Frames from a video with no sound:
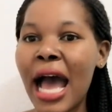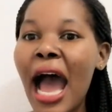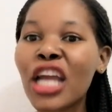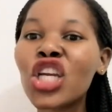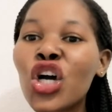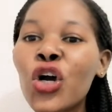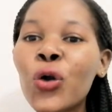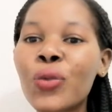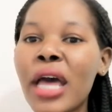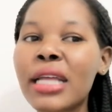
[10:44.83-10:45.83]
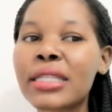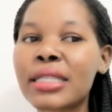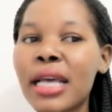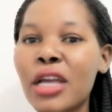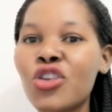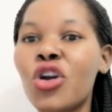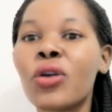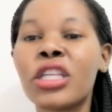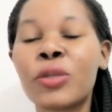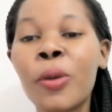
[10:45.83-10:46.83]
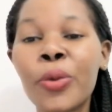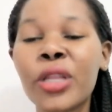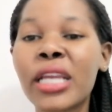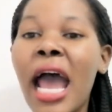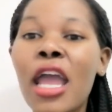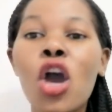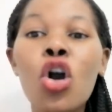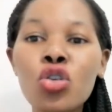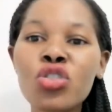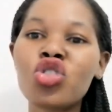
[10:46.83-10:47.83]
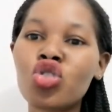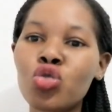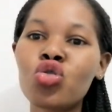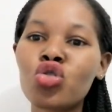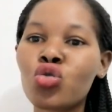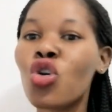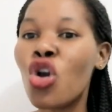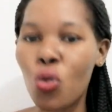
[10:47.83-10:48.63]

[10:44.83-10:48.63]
I know that, it's people that I always choose to,